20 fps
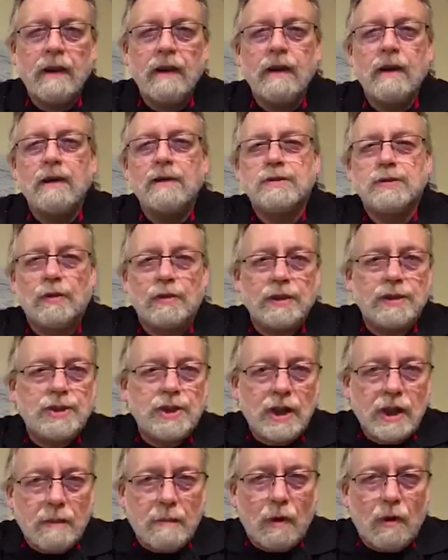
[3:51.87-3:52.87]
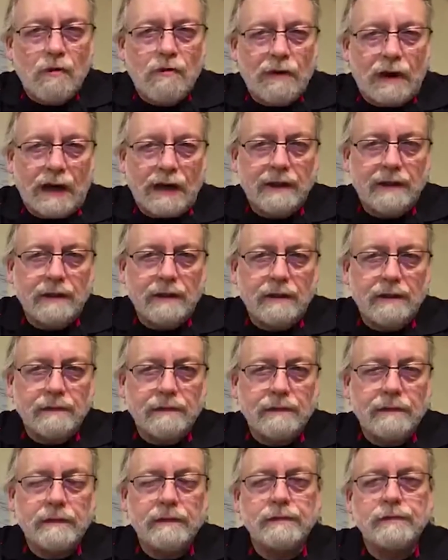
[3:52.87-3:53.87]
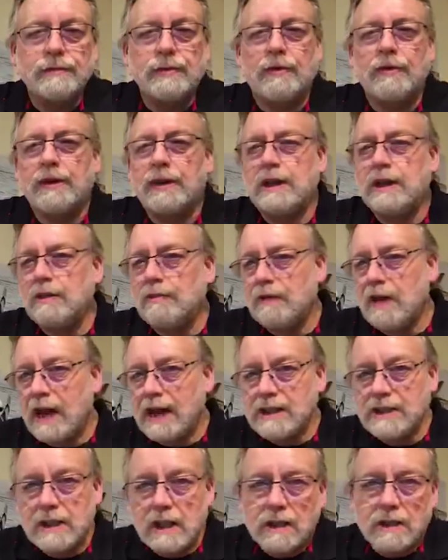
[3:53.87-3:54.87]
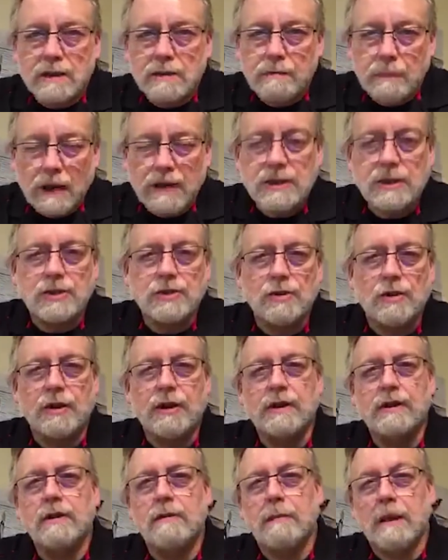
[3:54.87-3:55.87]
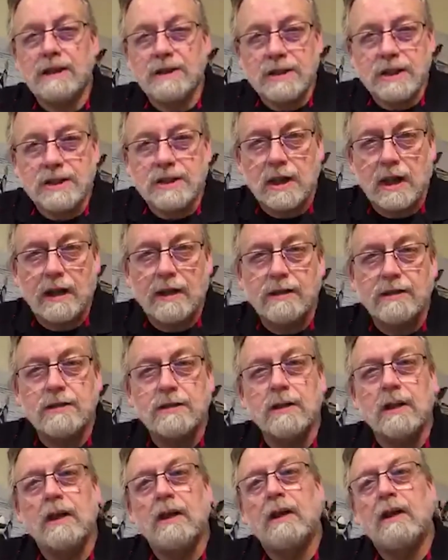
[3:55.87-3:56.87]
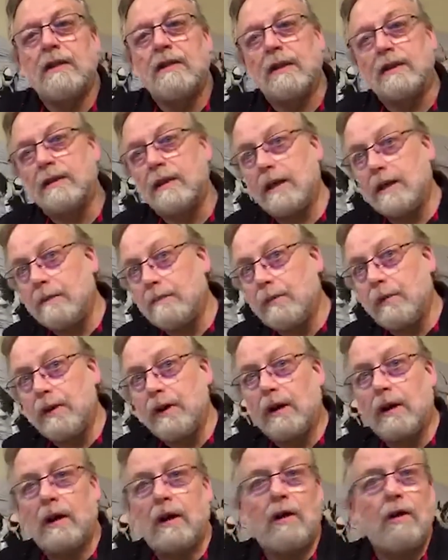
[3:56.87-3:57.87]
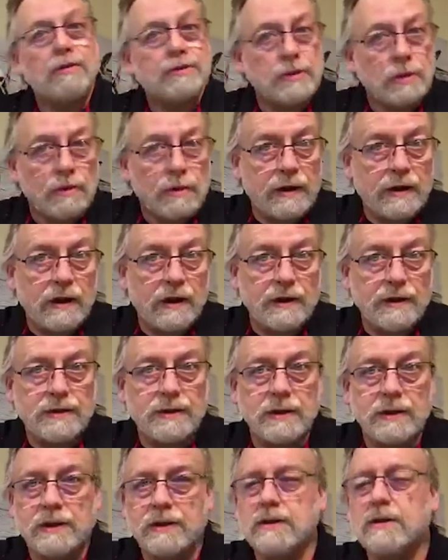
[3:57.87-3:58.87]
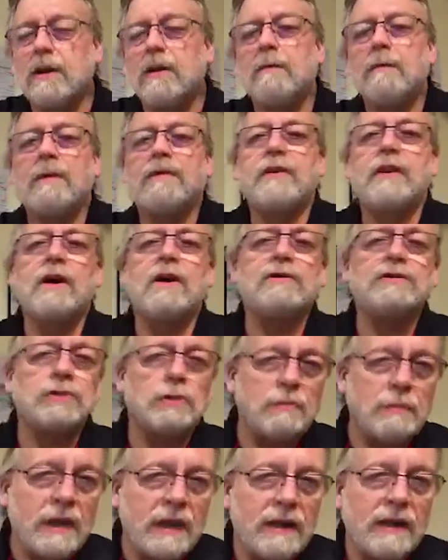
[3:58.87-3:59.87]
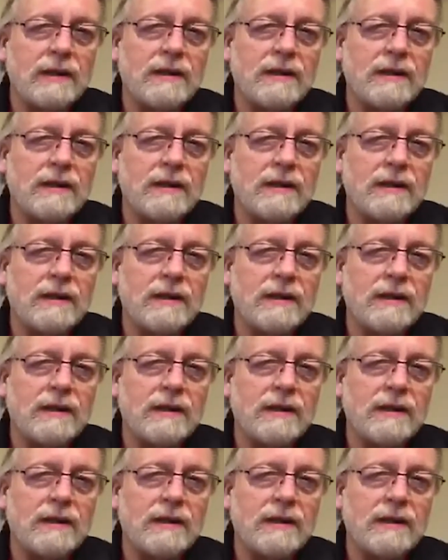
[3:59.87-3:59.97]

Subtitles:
So the GMO factor. So the neonicotinoid pesticides that they put also into the seeds, but they also make the